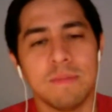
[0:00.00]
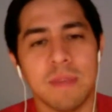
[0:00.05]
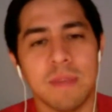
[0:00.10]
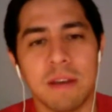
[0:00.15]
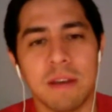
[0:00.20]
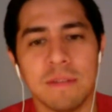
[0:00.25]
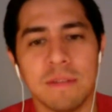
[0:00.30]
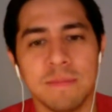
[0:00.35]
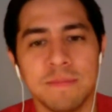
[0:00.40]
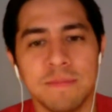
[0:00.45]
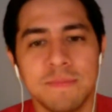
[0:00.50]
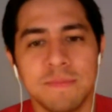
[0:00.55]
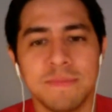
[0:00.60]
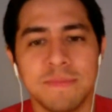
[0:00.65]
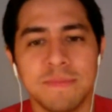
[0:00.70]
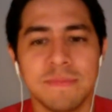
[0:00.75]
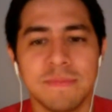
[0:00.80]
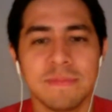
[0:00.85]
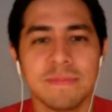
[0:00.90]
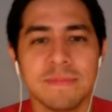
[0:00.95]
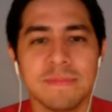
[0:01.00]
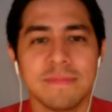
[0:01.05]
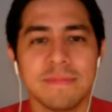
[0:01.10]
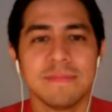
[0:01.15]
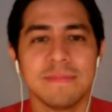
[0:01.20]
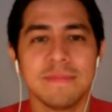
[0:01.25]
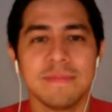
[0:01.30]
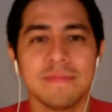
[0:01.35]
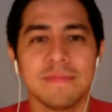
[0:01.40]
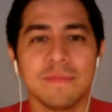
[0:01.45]
I don't know.
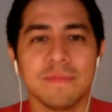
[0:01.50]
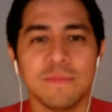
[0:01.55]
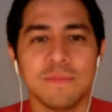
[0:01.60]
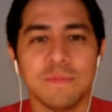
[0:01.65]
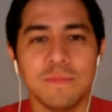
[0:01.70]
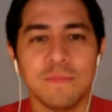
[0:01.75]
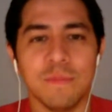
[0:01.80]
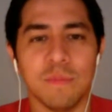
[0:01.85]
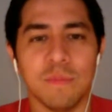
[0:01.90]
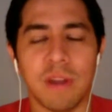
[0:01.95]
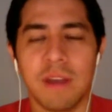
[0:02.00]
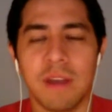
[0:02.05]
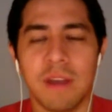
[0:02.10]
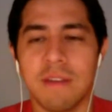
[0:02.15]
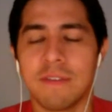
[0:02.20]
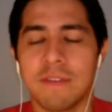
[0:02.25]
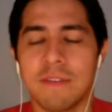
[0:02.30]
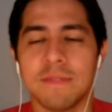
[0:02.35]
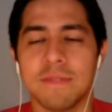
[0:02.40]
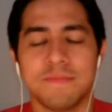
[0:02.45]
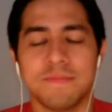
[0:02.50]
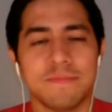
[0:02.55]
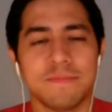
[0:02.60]
Whatever.